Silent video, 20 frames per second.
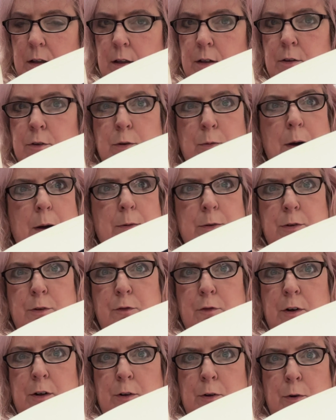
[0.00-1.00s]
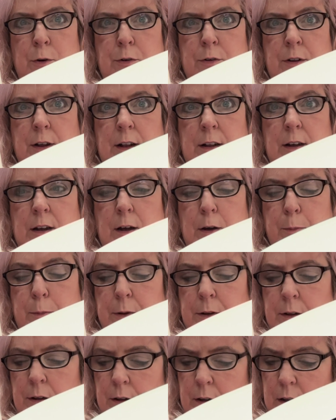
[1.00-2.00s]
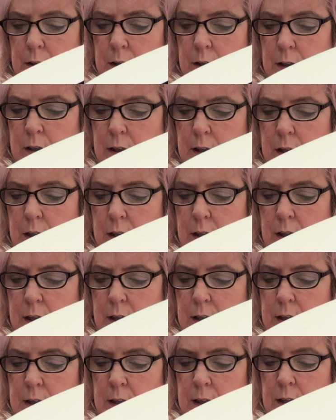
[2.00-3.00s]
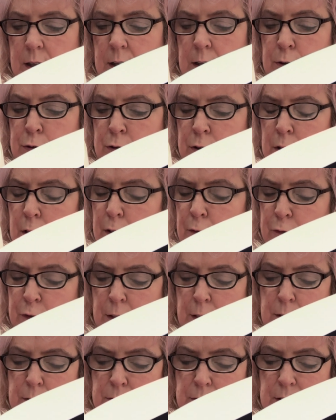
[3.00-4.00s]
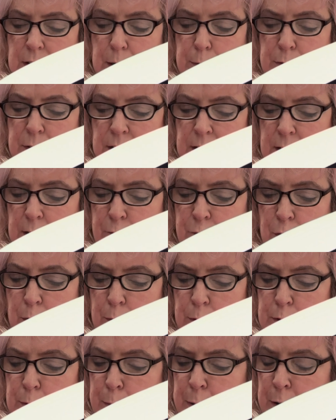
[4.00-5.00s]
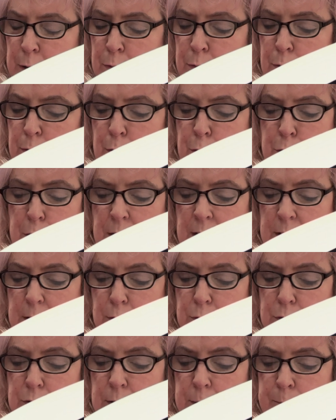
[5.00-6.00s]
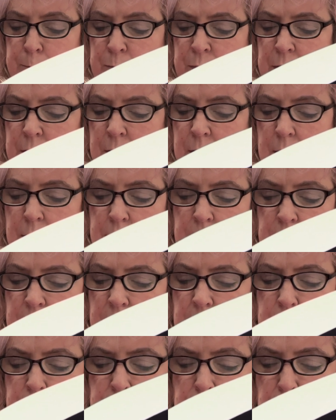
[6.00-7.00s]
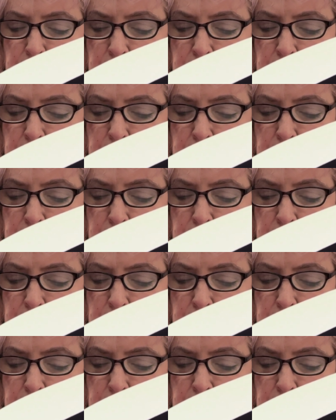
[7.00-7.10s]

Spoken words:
So why was the front door standing open? He stood at the foot of the steps, leaning forward to peer through the shadows. The clouds had